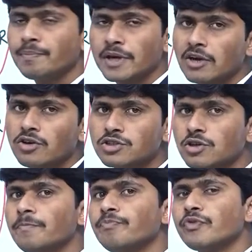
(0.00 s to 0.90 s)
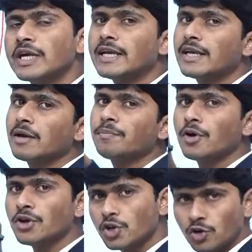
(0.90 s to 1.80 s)
P also, we can take
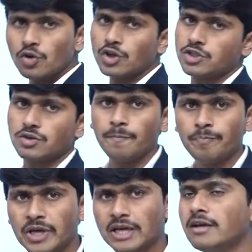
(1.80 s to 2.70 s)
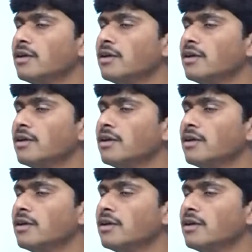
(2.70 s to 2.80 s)
point Q also, clear?